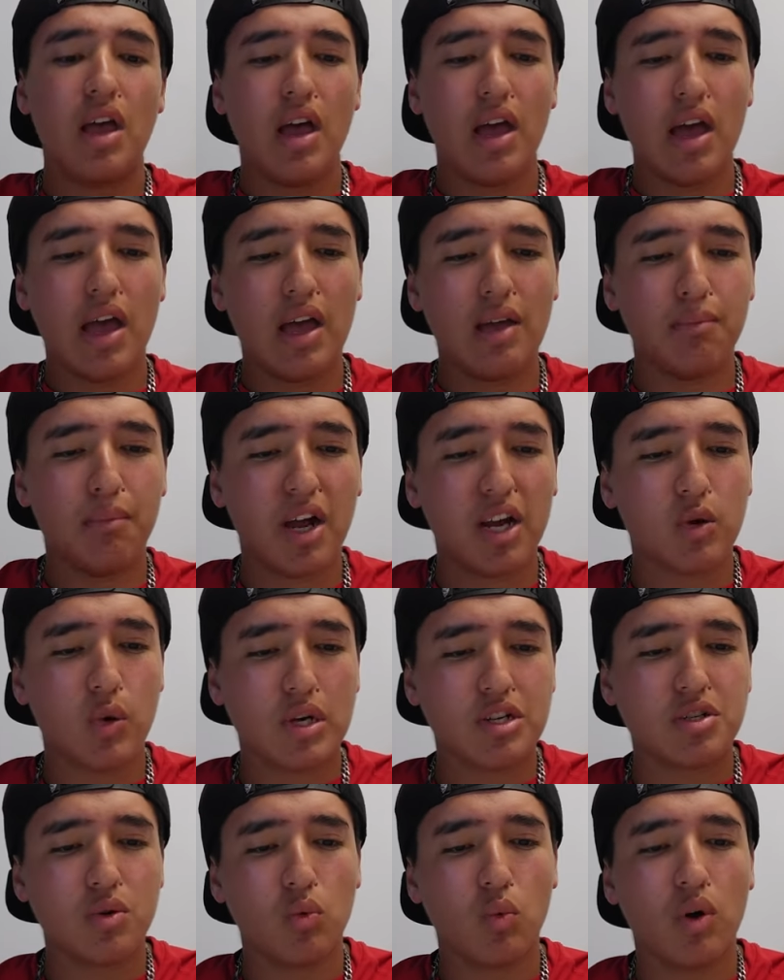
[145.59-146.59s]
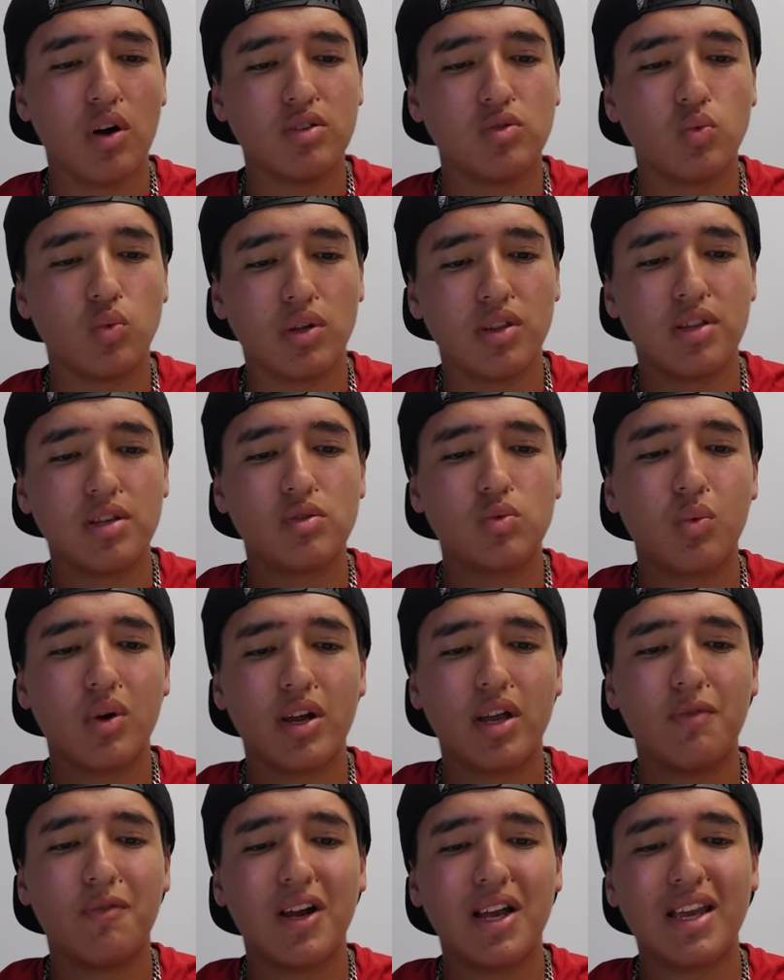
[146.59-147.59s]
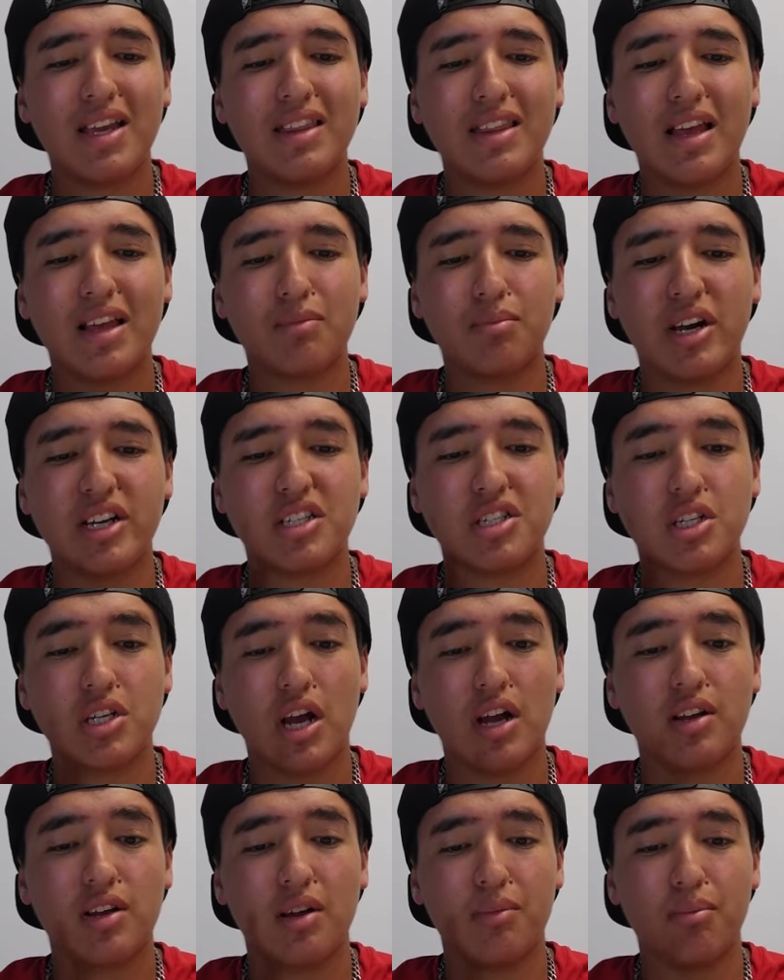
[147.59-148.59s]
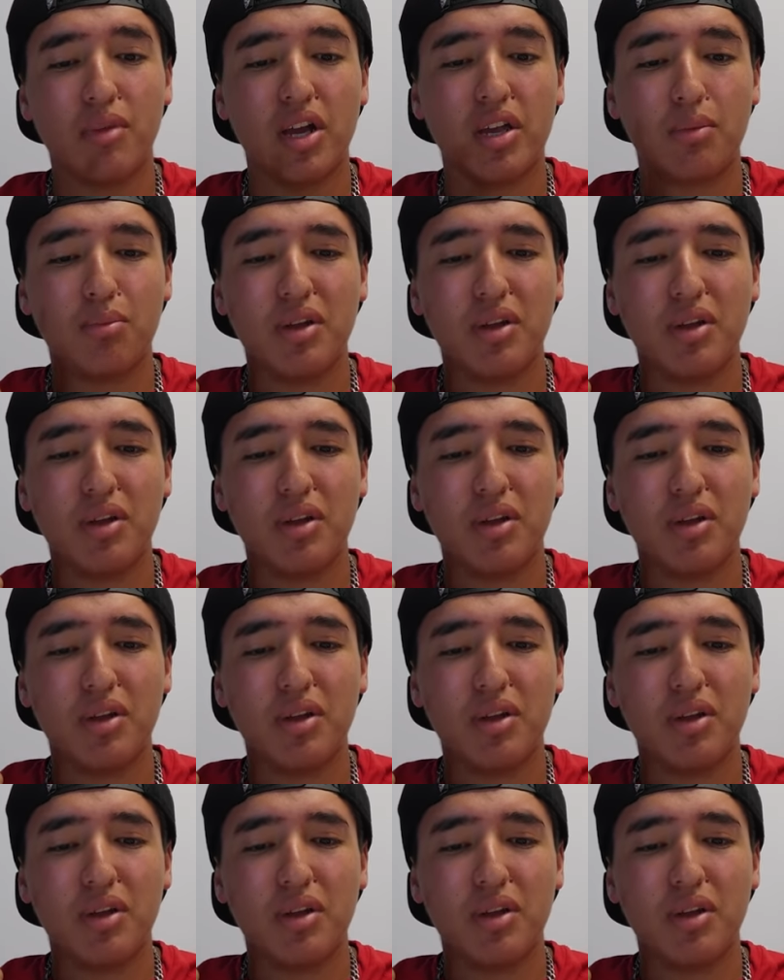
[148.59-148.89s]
and my question was, would this work if I connect my shotgun mic,